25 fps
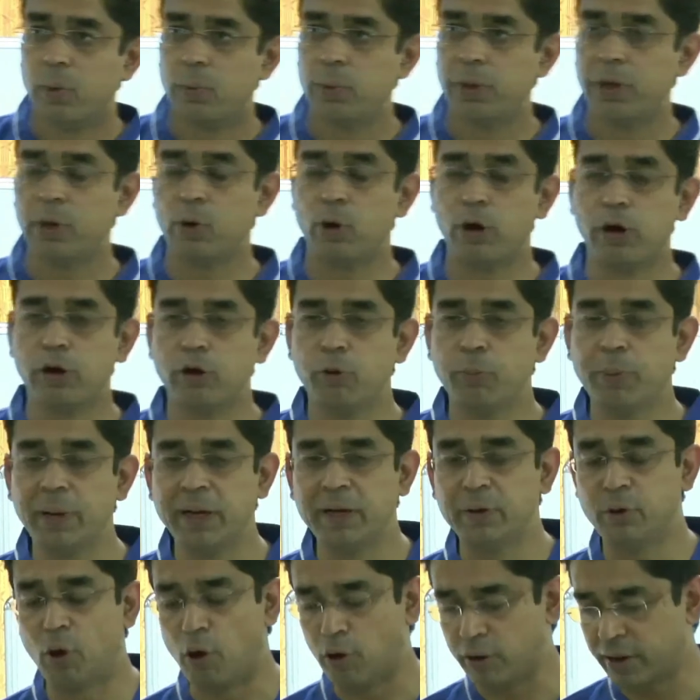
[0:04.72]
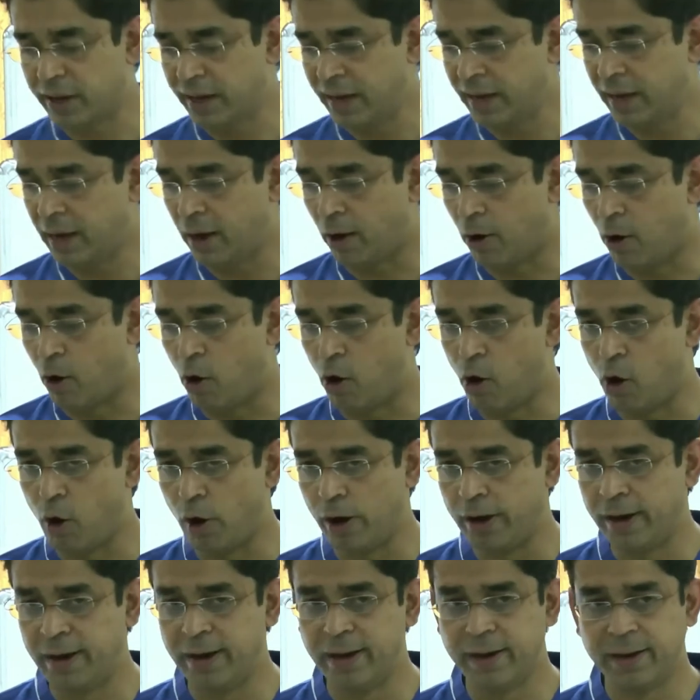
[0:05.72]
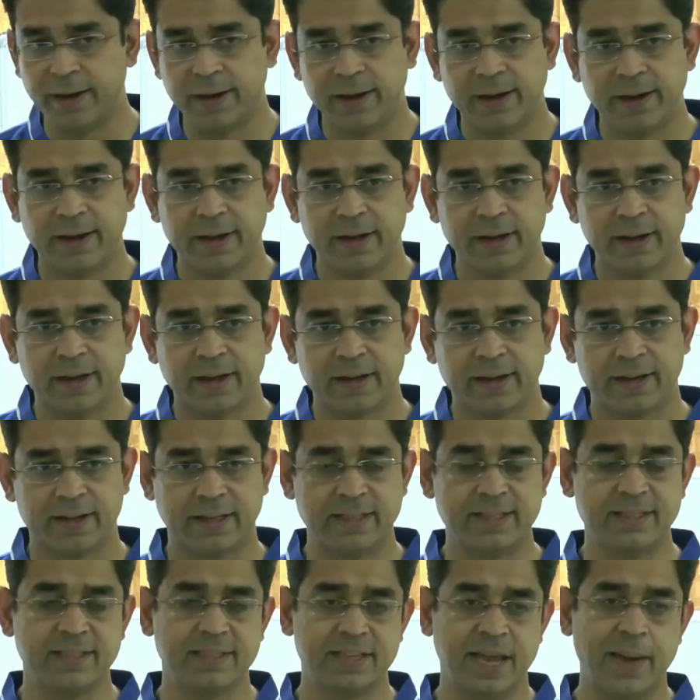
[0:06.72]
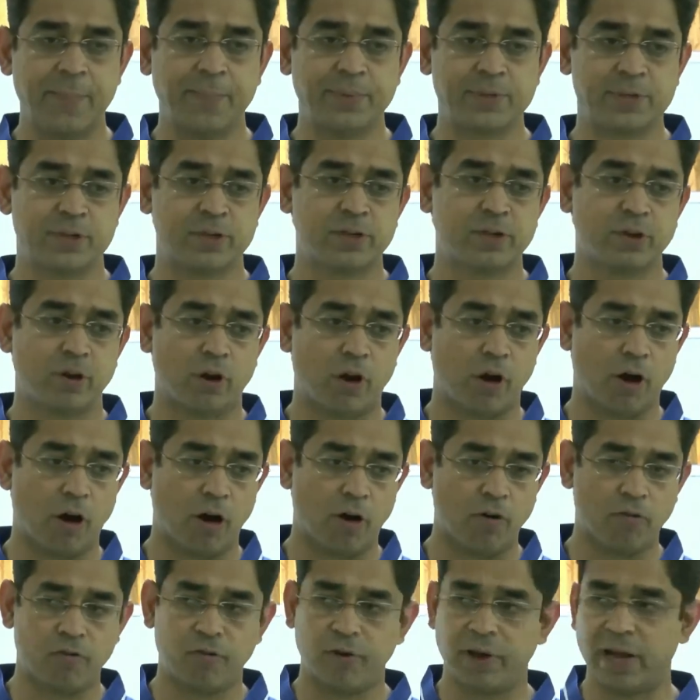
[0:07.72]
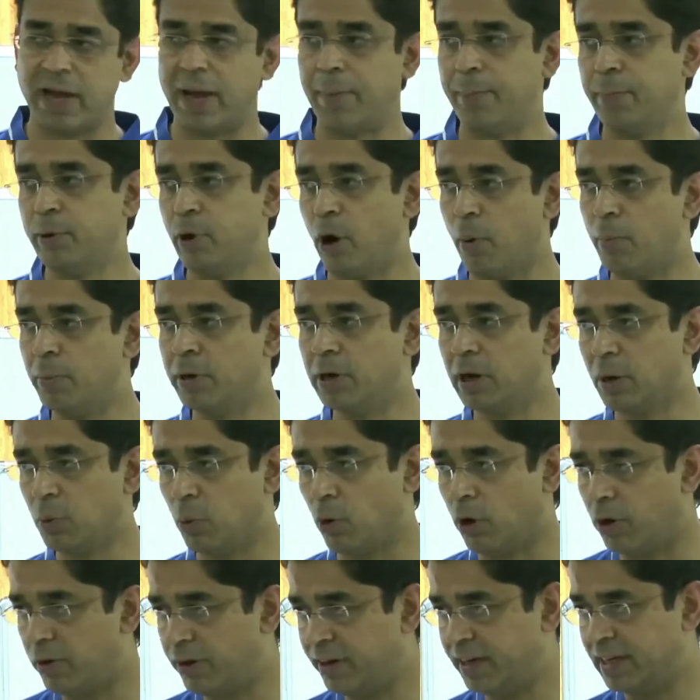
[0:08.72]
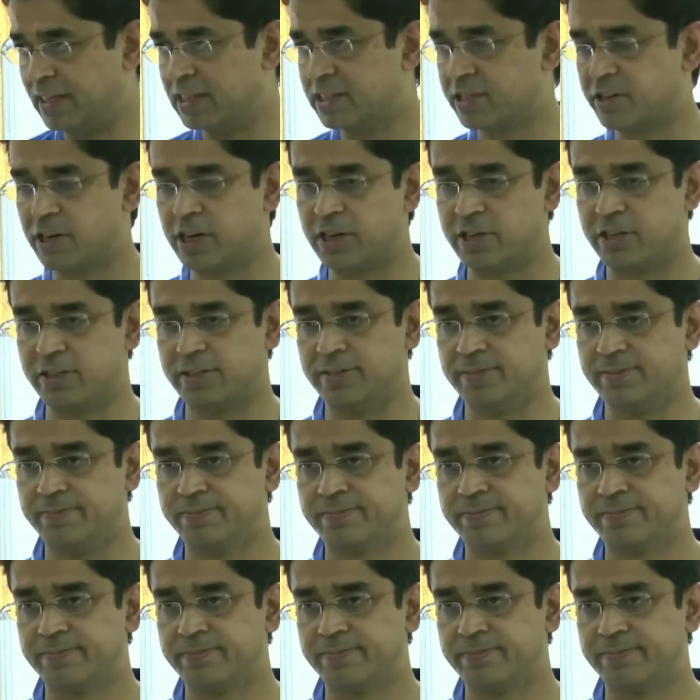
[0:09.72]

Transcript: We are going to be talking on concepts of abdominal wall reconstruction.